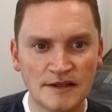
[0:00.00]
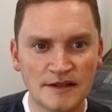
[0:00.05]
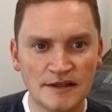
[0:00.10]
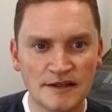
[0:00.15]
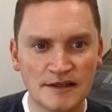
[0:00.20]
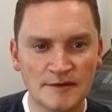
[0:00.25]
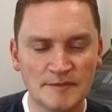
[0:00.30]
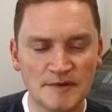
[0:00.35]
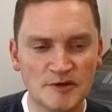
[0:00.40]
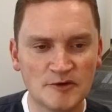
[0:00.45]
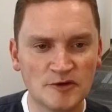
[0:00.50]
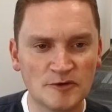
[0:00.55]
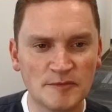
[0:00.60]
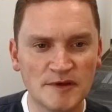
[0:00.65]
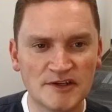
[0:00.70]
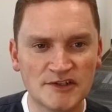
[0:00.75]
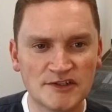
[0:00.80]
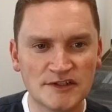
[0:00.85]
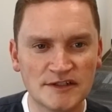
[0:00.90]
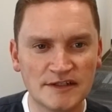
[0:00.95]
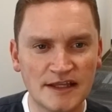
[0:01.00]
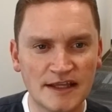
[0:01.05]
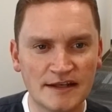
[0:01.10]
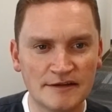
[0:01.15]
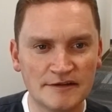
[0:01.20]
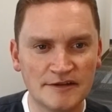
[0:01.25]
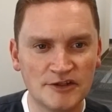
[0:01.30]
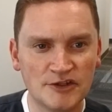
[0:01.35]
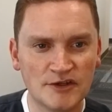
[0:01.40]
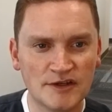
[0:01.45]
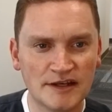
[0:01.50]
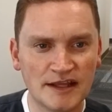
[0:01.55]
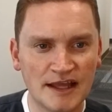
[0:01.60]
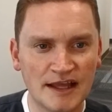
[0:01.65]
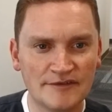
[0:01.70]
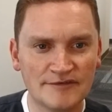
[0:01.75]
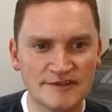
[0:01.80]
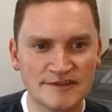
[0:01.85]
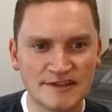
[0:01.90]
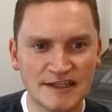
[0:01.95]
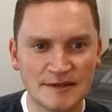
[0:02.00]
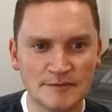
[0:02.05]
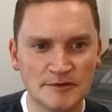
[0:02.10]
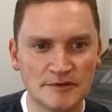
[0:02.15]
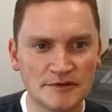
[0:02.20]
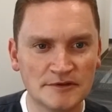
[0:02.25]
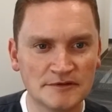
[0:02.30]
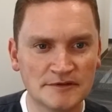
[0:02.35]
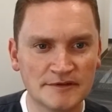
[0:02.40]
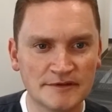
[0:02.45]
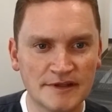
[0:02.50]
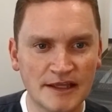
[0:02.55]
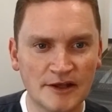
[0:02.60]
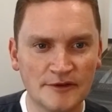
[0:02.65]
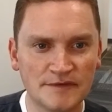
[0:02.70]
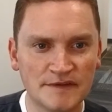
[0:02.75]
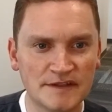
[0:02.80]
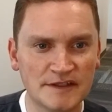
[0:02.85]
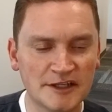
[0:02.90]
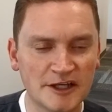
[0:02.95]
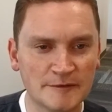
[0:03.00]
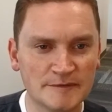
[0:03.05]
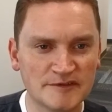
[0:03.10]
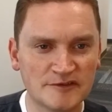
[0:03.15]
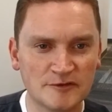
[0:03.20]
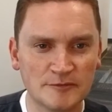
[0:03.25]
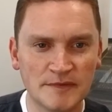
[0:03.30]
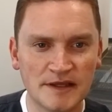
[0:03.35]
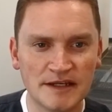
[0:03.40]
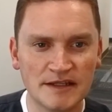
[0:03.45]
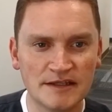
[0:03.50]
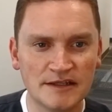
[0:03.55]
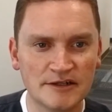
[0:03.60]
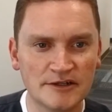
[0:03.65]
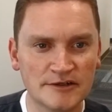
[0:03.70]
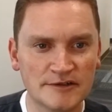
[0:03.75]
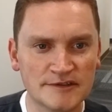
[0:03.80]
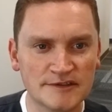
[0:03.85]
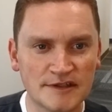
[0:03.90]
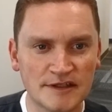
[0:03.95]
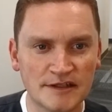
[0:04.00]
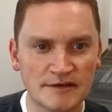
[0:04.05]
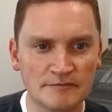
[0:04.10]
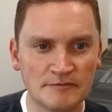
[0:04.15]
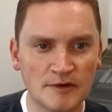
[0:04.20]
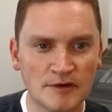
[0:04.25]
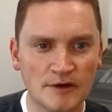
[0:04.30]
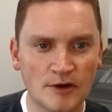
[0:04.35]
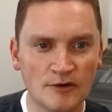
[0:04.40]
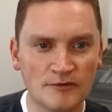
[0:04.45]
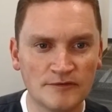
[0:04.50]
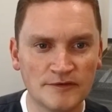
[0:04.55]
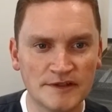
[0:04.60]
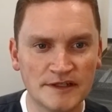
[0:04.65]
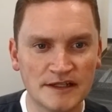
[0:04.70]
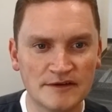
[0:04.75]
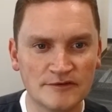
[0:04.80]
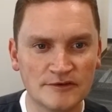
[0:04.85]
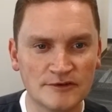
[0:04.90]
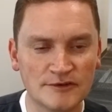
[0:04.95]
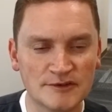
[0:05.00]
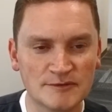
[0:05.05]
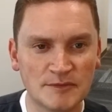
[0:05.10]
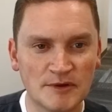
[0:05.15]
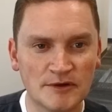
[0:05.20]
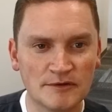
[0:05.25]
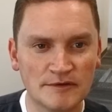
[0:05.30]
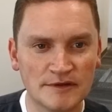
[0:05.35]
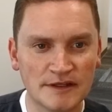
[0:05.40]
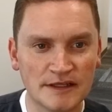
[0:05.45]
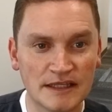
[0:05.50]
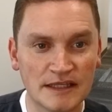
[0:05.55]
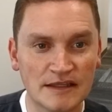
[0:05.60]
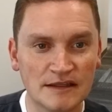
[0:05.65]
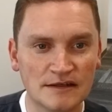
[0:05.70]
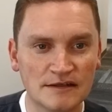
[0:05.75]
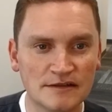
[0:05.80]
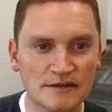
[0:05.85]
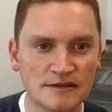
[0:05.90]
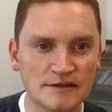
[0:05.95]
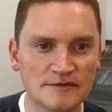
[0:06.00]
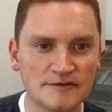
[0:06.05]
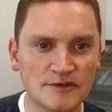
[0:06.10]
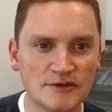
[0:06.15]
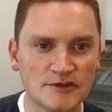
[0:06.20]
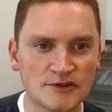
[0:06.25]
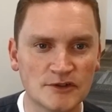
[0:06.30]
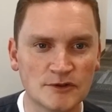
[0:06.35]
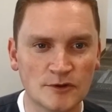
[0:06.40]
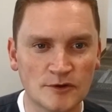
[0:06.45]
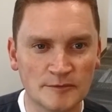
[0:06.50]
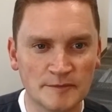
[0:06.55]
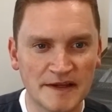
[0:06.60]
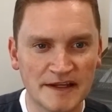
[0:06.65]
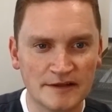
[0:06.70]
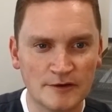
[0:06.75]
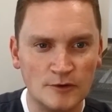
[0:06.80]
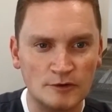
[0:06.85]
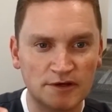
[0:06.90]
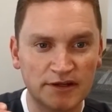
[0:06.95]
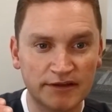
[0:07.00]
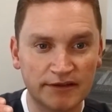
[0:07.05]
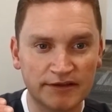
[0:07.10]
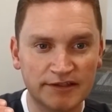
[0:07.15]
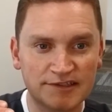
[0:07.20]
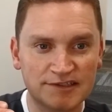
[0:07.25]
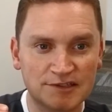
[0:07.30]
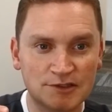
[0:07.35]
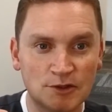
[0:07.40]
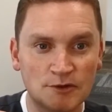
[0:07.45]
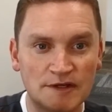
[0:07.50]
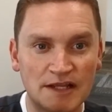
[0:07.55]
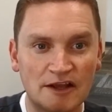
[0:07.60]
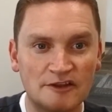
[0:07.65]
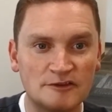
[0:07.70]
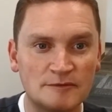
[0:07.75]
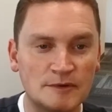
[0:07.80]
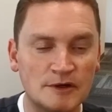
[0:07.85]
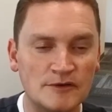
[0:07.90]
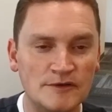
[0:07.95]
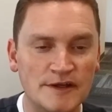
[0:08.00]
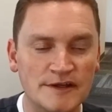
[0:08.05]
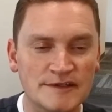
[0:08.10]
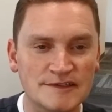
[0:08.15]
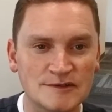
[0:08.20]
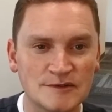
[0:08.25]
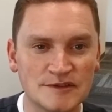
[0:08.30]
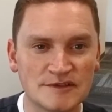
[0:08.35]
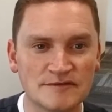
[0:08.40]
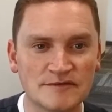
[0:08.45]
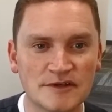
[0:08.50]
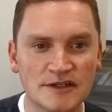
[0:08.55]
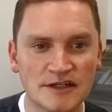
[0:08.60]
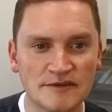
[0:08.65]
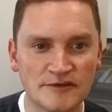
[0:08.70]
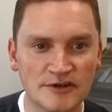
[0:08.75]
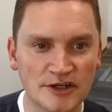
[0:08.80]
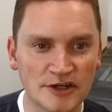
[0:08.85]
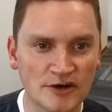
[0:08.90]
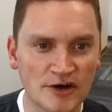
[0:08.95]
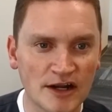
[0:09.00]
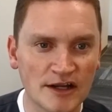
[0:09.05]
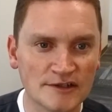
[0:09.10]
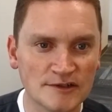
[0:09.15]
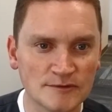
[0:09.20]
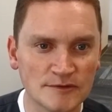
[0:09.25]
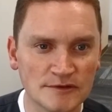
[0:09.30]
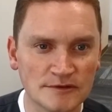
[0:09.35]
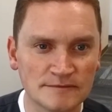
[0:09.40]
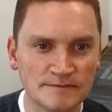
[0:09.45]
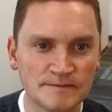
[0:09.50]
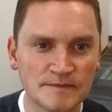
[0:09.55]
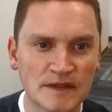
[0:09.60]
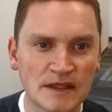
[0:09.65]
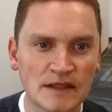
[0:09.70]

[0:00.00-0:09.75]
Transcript: can be in remission, and you can have stable, healthy gums for many years and hopefully never lose bone again in the future, or at least slow down the bone loss so it's very, very gradual.